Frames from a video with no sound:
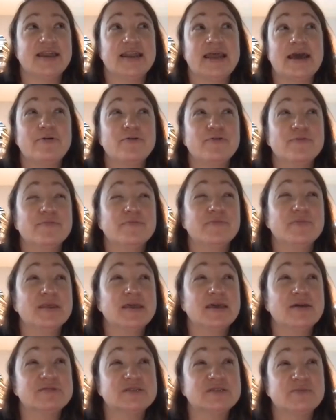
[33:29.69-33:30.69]
Now
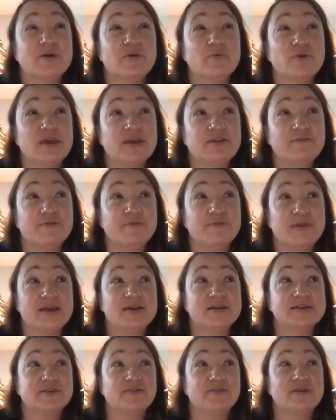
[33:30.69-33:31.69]
it was a bit weird for me
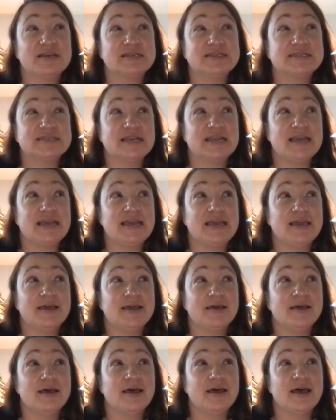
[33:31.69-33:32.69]
because obviously
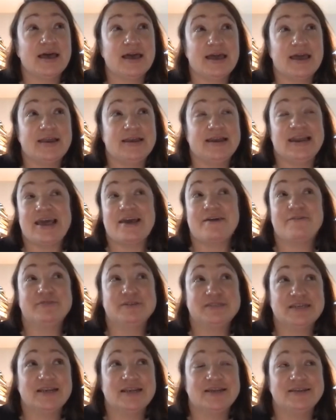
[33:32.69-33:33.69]
I
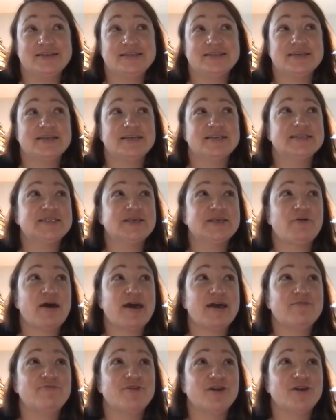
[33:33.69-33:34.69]
left London, so
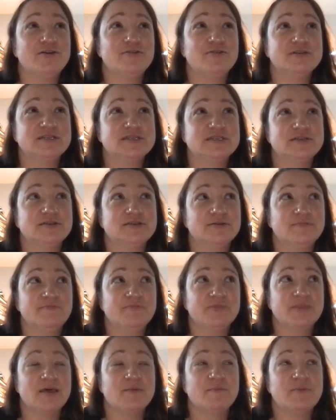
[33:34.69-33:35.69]
I wrote
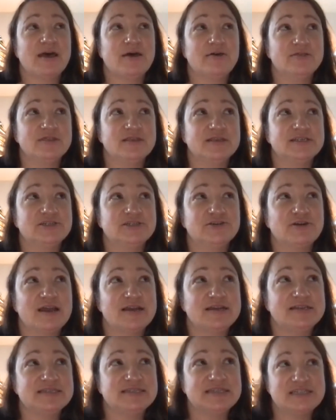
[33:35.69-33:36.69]
about the
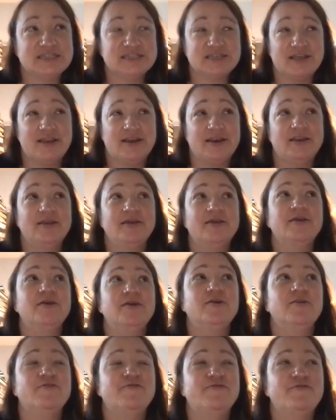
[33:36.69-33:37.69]
transition
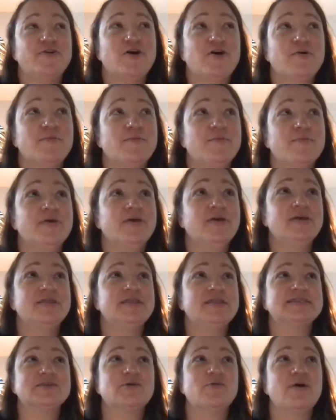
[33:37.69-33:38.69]
from
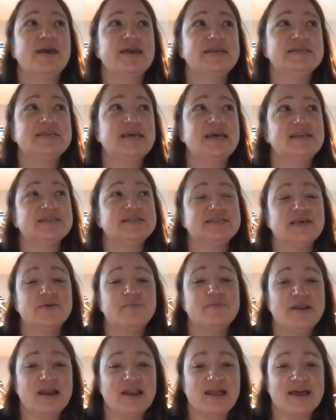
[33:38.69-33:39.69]
this quite intense
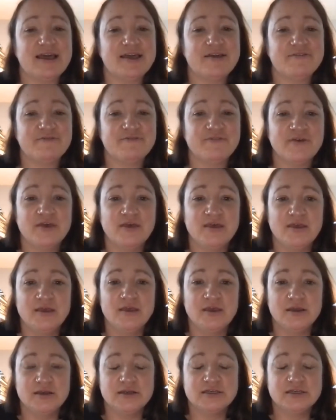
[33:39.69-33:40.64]
urban life mm-hmm.